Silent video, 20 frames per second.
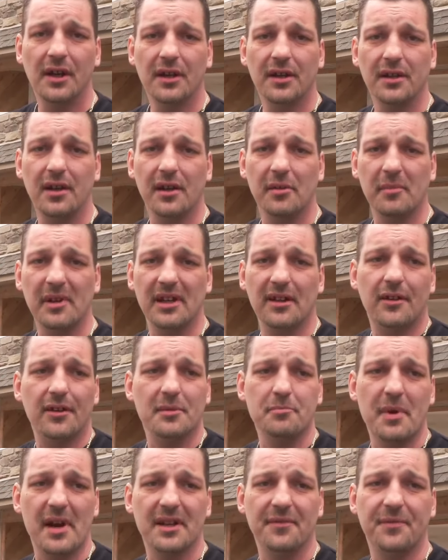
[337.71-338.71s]
You know what I mean? It only
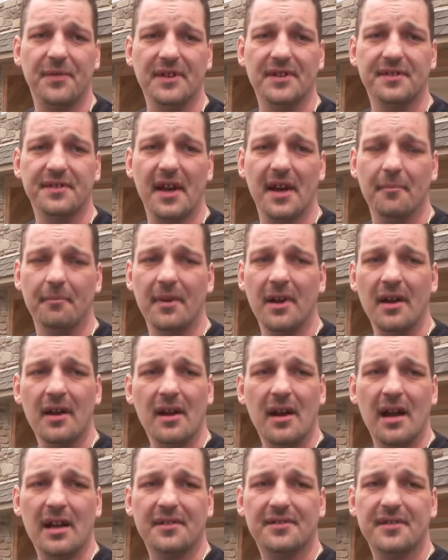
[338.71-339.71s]
benefits them.
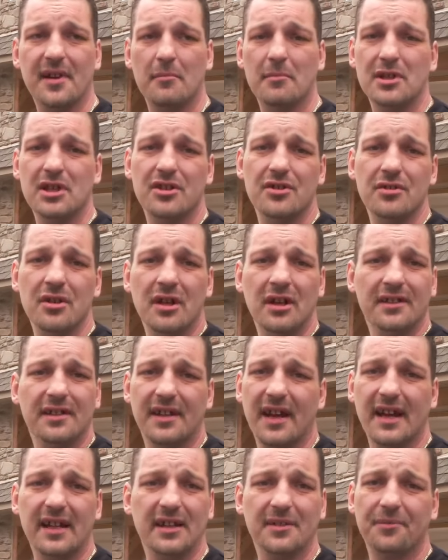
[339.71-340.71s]
And some of you that
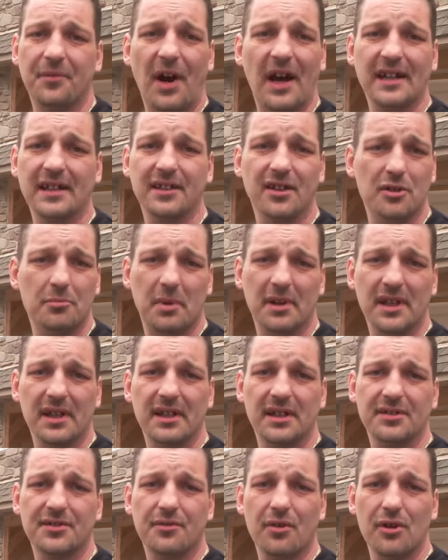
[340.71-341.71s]
ain't inviting nobody in
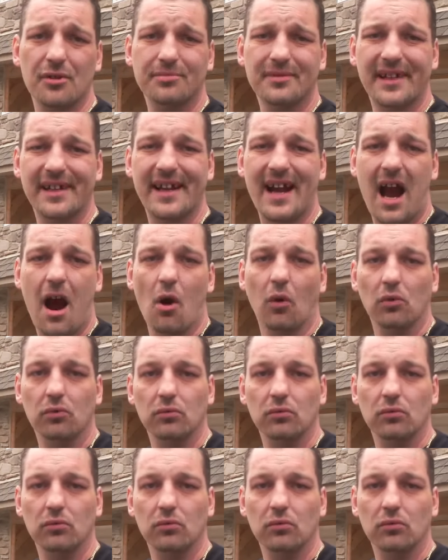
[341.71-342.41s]
this group, get out.